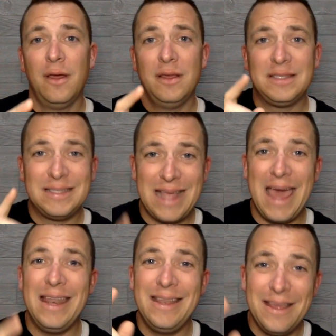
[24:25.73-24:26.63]

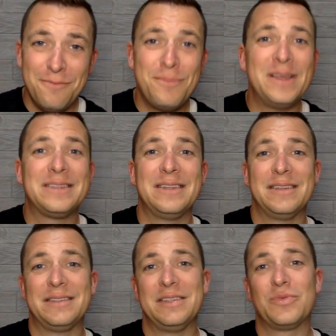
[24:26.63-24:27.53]
sanity in
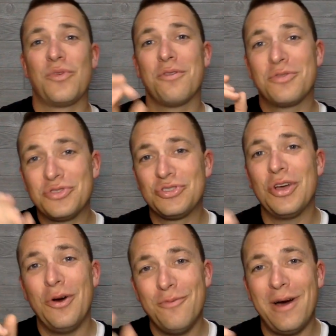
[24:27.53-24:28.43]
business is worth
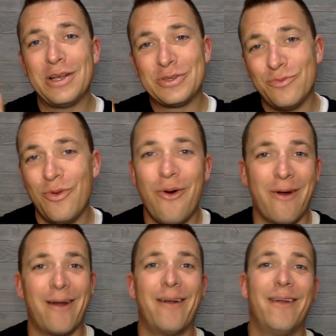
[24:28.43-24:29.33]
so much
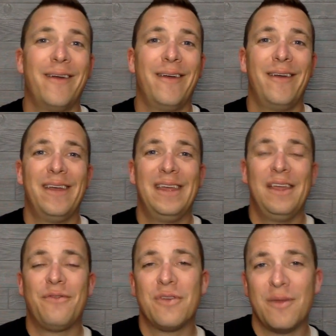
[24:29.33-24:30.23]
more
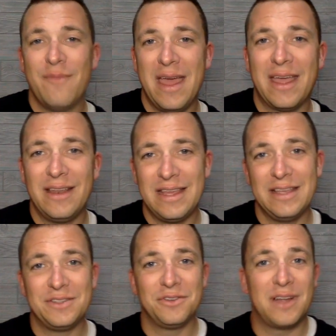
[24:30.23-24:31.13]
if you can make an
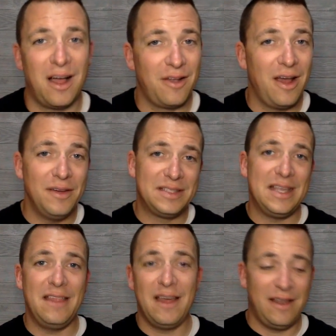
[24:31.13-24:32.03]
easier dollar. And I always
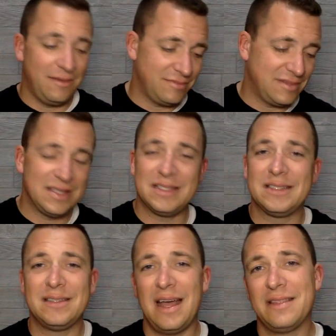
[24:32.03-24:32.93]
say that. Now, this
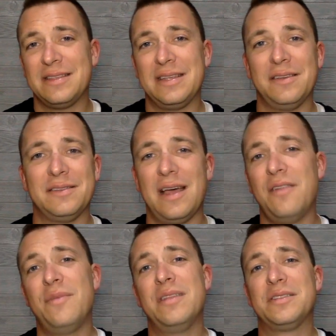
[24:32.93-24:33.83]
is not the sales side
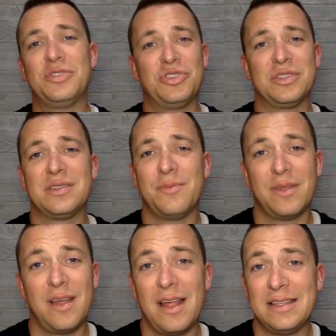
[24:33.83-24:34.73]
of me. This is just
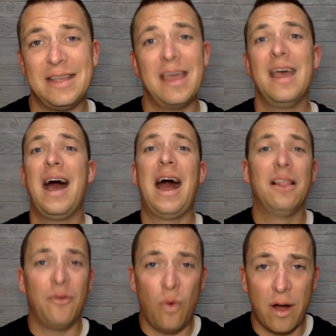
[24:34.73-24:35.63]
something that I say. I
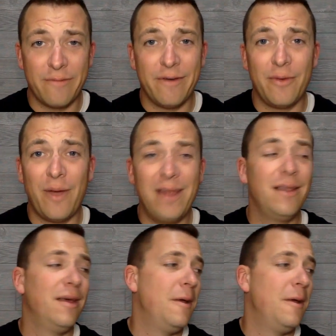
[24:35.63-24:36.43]
love water fed. right?